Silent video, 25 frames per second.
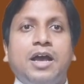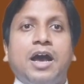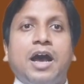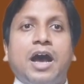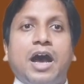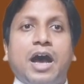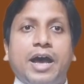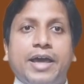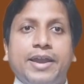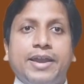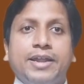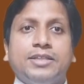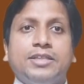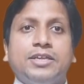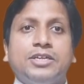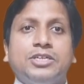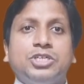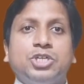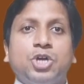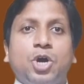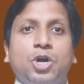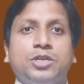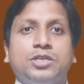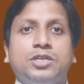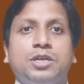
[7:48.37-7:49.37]
Another
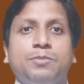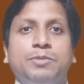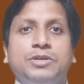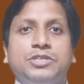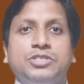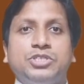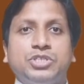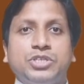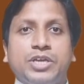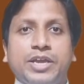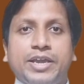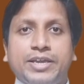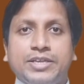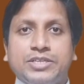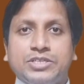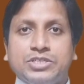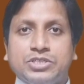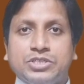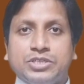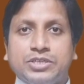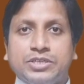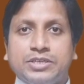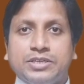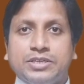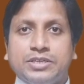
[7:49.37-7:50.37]
notable change
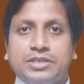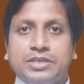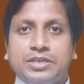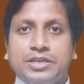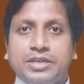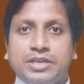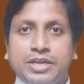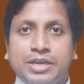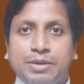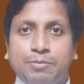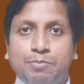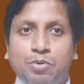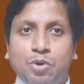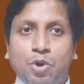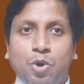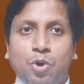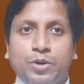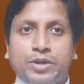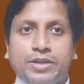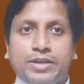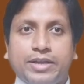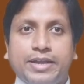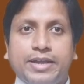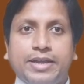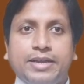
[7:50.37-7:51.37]
he
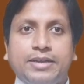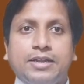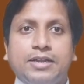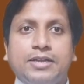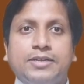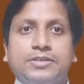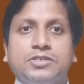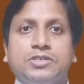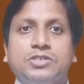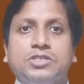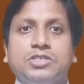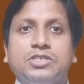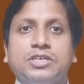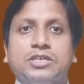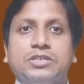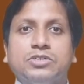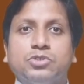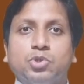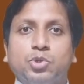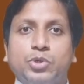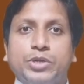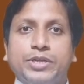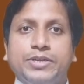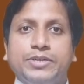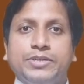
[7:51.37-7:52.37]
brought in the liturgical
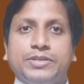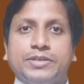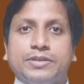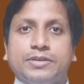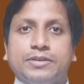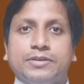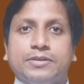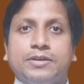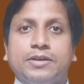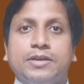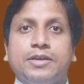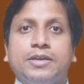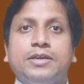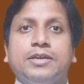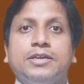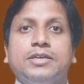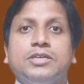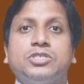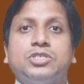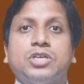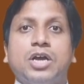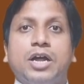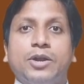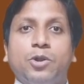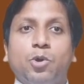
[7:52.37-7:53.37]
tradition is
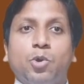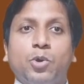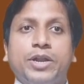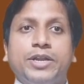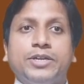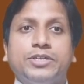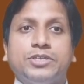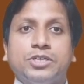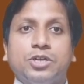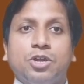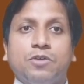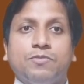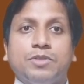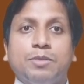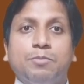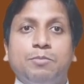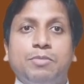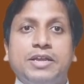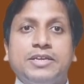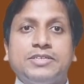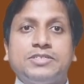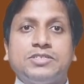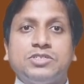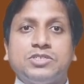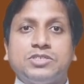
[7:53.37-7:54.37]
the adoration of the
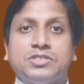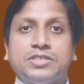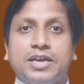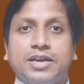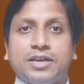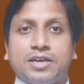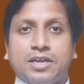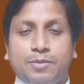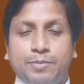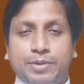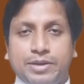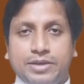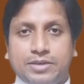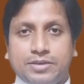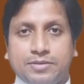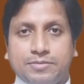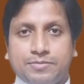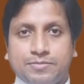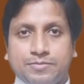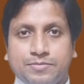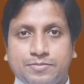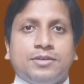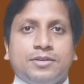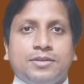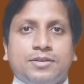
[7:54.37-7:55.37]
Blessed Sacrament
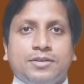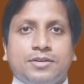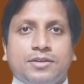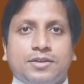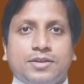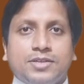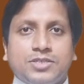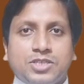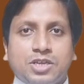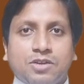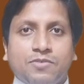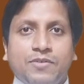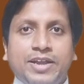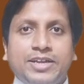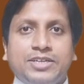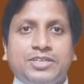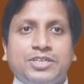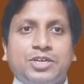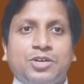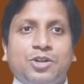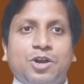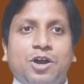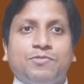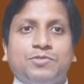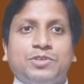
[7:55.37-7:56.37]
reservation
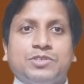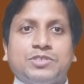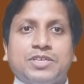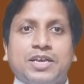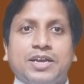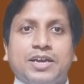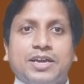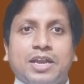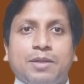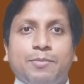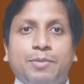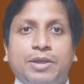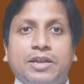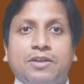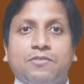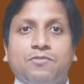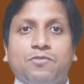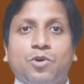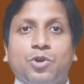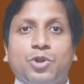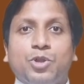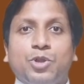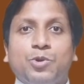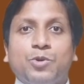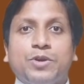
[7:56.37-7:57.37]
of the sacrament for
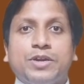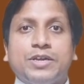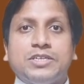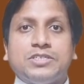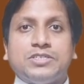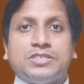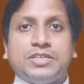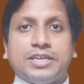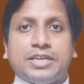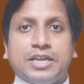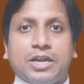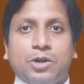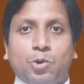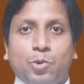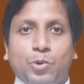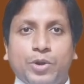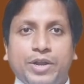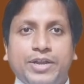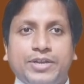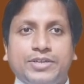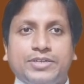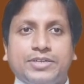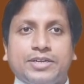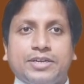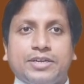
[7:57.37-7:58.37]
Eucharistic
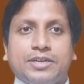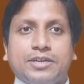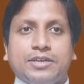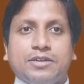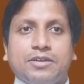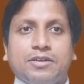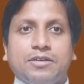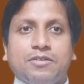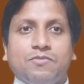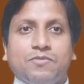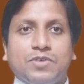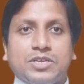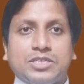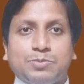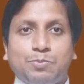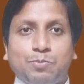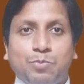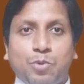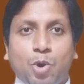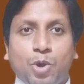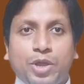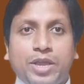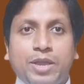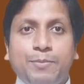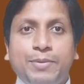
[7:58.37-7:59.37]
adoration was
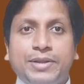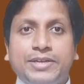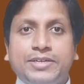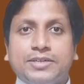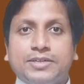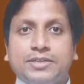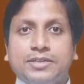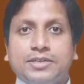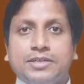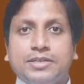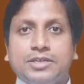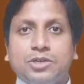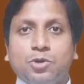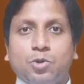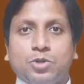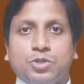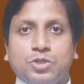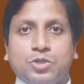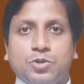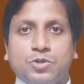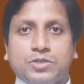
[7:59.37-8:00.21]
prohibited in the Orthodox